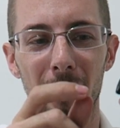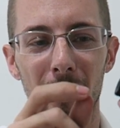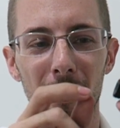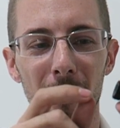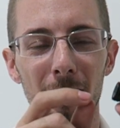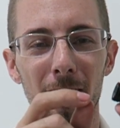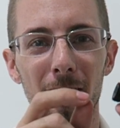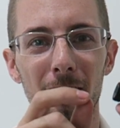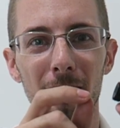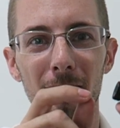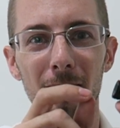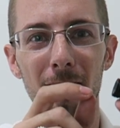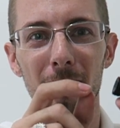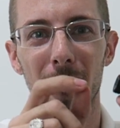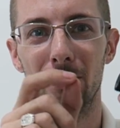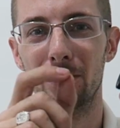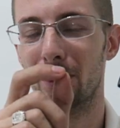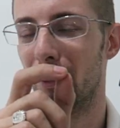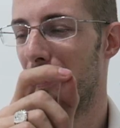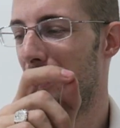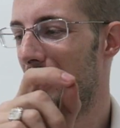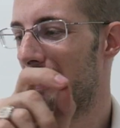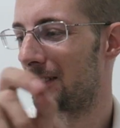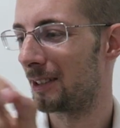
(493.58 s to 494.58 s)
heard a little
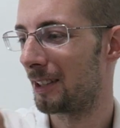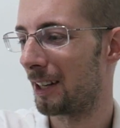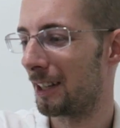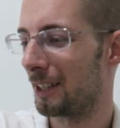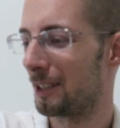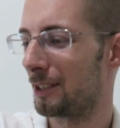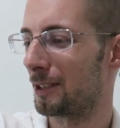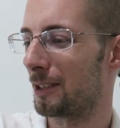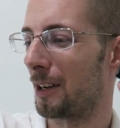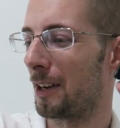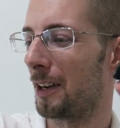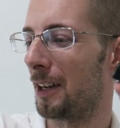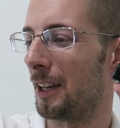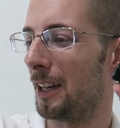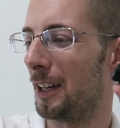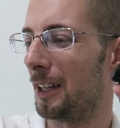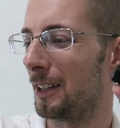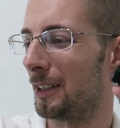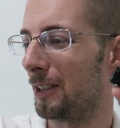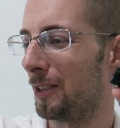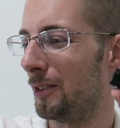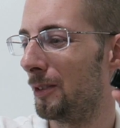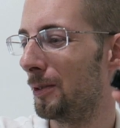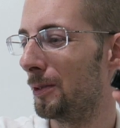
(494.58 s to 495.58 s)
noise and I saw it
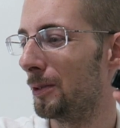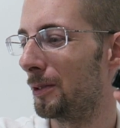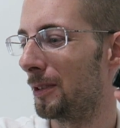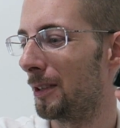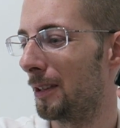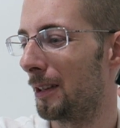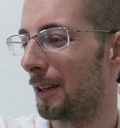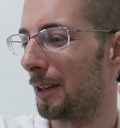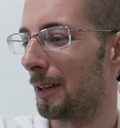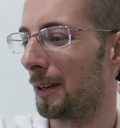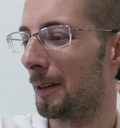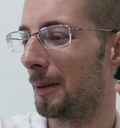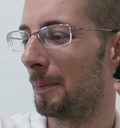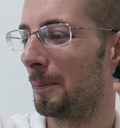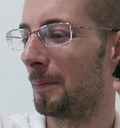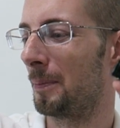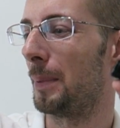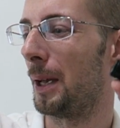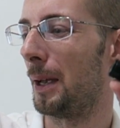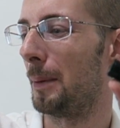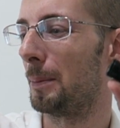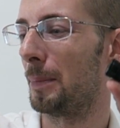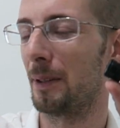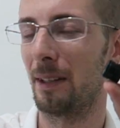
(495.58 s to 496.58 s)
hit the
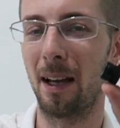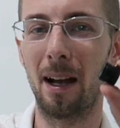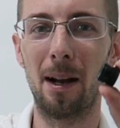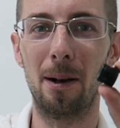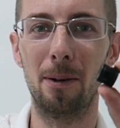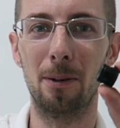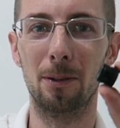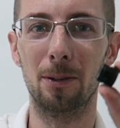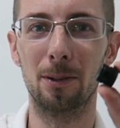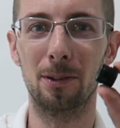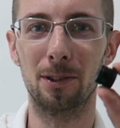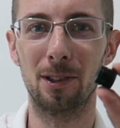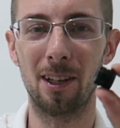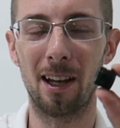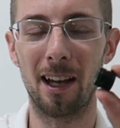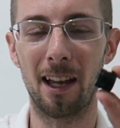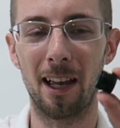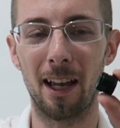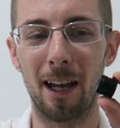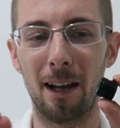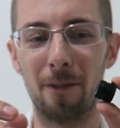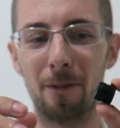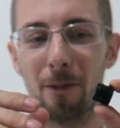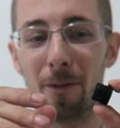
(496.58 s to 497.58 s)
paper towels I
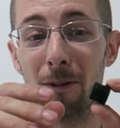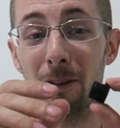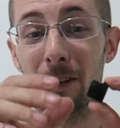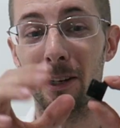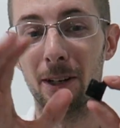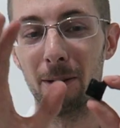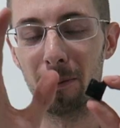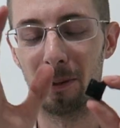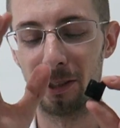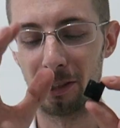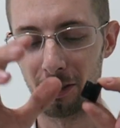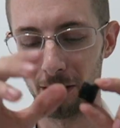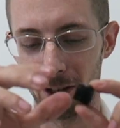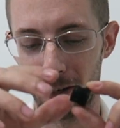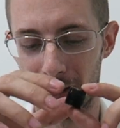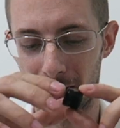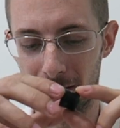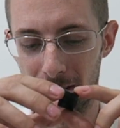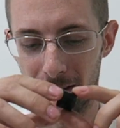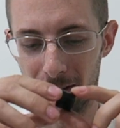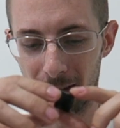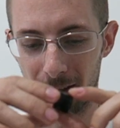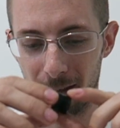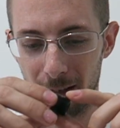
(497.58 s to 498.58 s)
have over here, which
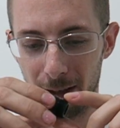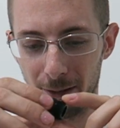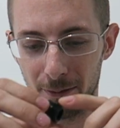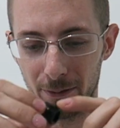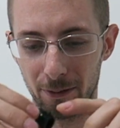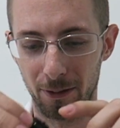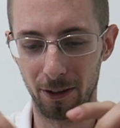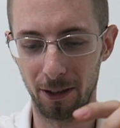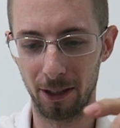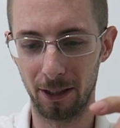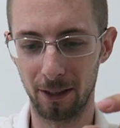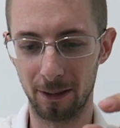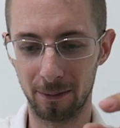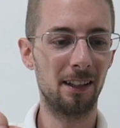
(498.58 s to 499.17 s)
caught it thankfully.